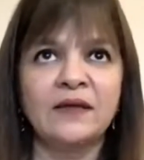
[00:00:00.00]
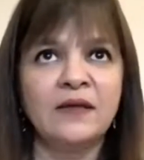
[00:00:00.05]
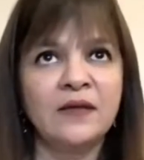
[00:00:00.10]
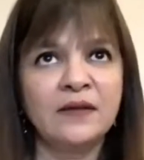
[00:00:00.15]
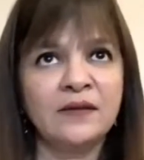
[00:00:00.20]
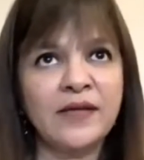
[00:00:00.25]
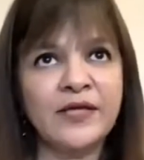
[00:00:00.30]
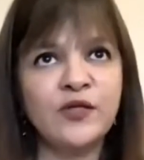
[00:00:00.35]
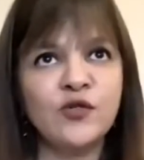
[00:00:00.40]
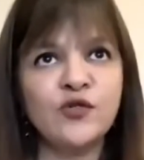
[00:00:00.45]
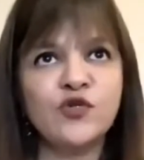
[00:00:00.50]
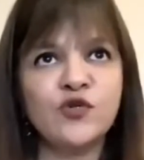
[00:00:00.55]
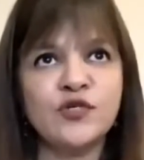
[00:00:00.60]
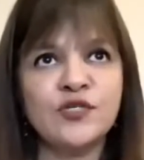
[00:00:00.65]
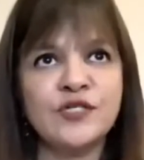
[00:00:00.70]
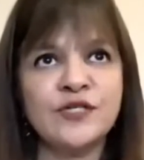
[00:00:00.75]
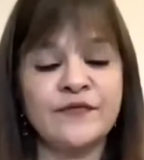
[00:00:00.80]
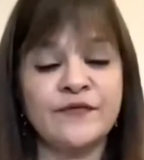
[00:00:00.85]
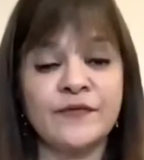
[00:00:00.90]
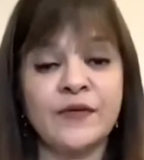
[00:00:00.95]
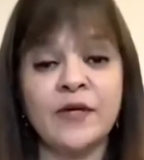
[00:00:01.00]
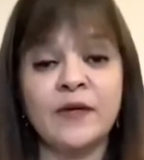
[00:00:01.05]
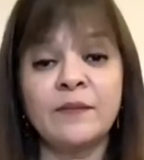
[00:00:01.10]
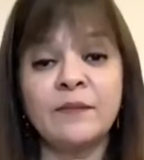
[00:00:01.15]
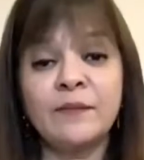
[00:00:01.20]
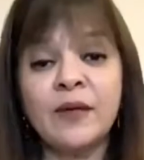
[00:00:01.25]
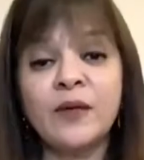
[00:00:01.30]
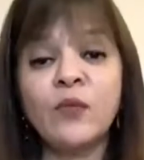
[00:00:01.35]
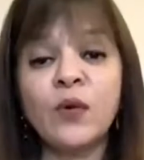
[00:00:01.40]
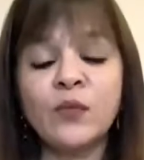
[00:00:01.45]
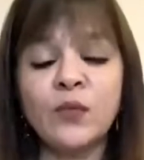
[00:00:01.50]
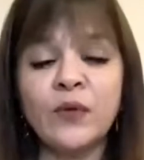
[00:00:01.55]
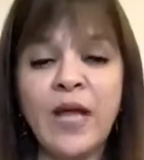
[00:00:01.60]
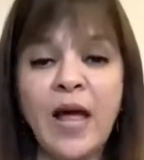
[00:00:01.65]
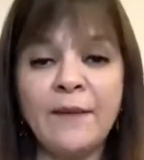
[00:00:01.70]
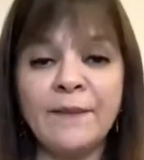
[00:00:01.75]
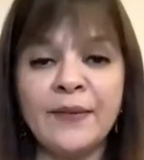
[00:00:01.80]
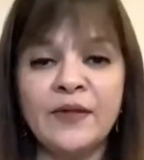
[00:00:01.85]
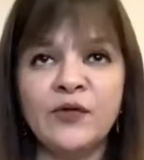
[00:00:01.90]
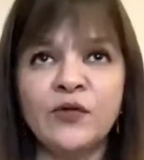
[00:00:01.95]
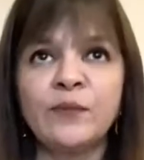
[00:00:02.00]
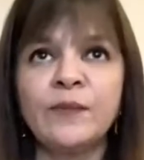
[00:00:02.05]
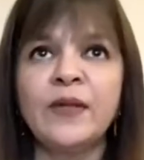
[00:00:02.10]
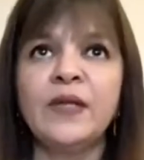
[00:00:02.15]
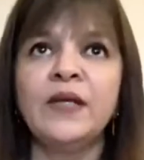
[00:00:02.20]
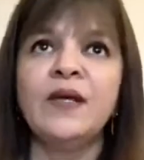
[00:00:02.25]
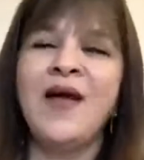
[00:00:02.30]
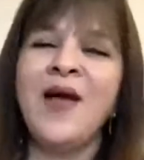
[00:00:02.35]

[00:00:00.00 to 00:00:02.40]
that you should shift it. But what would happen to me?